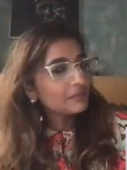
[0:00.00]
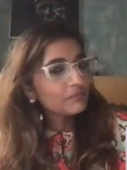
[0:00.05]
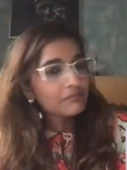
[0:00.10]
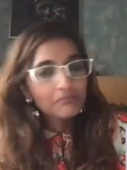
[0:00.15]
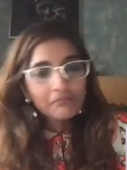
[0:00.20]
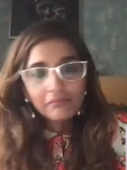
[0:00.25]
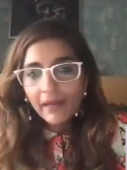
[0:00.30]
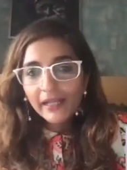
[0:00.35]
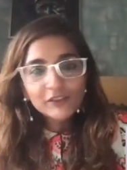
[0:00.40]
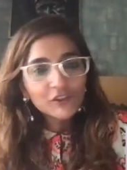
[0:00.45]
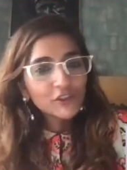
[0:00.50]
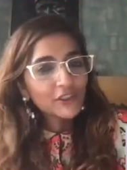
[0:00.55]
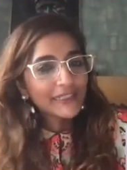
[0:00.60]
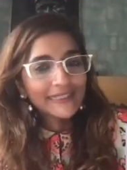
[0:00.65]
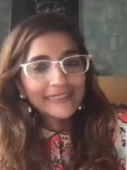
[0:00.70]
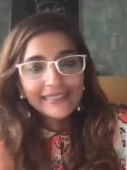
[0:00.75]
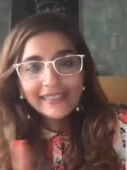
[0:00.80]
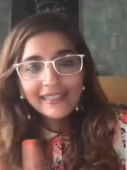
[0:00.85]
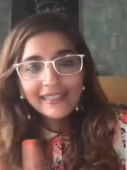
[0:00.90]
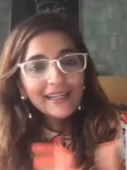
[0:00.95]

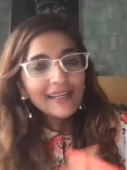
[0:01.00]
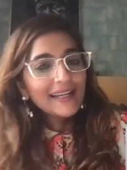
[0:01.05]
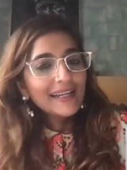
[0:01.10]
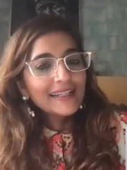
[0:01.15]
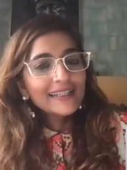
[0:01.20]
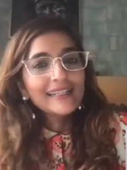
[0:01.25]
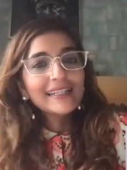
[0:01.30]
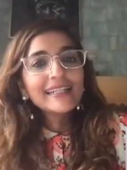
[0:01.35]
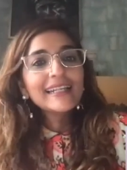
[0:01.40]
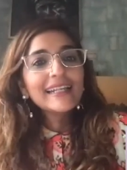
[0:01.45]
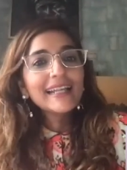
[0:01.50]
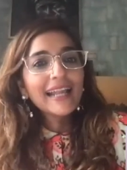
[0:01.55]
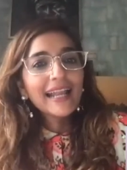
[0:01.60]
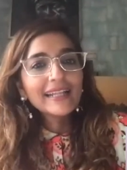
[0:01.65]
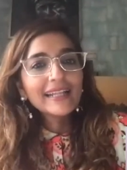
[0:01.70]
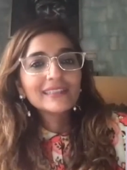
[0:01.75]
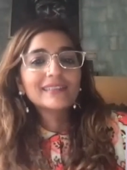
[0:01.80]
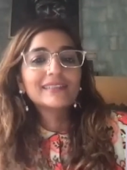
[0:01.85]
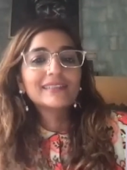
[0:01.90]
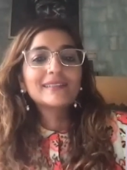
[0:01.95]
magically
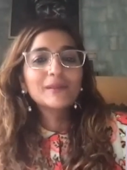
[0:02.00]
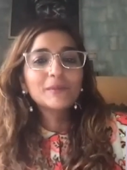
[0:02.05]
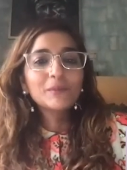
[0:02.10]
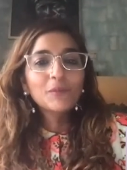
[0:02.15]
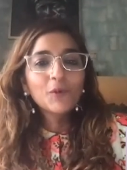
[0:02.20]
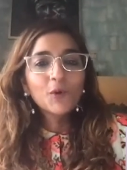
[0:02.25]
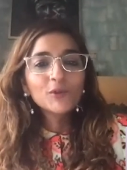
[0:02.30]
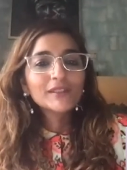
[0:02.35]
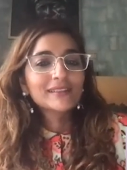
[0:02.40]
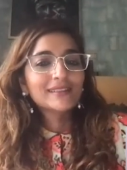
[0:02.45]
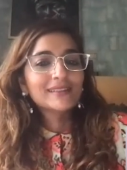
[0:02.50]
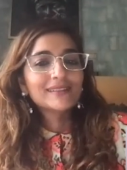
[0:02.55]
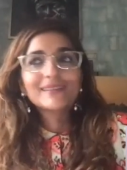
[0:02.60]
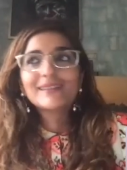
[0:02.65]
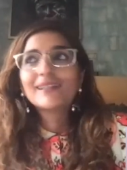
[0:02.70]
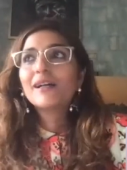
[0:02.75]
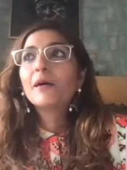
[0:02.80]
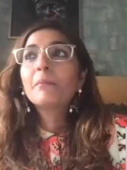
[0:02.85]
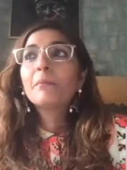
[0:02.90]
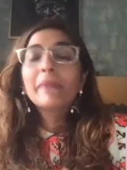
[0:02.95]
creates the most
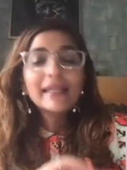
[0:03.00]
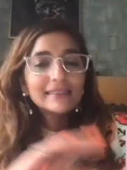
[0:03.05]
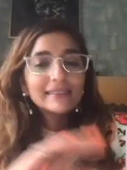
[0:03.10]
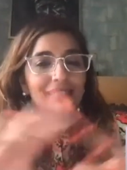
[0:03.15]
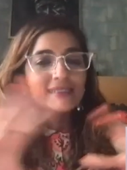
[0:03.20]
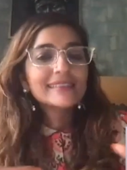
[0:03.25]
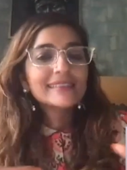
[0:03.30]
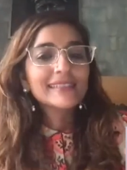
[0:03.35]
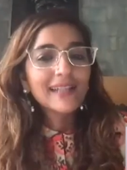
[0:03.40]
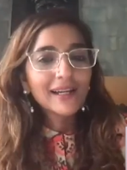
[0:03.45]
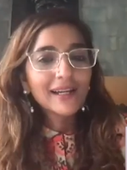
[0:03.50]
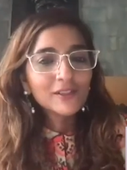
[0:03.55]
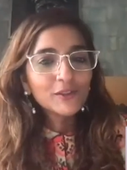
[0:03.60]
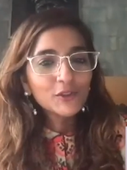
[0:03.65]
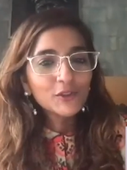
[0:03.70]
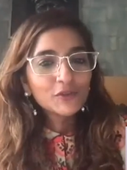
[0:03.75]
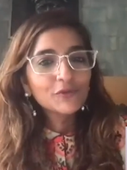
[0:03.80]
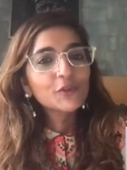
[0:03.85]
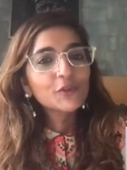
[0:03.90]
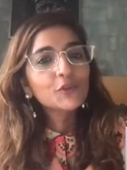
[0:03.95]
amazing
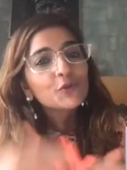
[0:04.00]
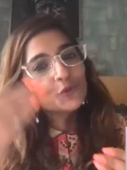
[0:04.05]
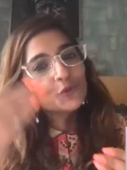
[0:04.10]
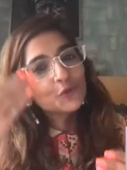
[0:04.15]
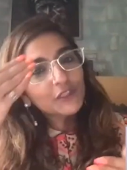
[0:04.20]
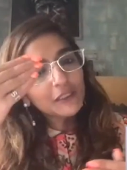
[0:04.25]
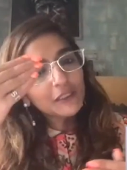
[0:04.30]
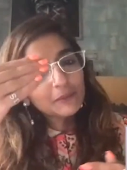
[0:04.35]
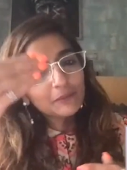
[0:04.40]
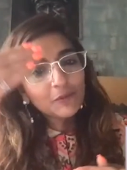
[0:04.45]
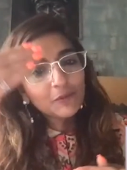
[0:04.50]
scenarios for you to keep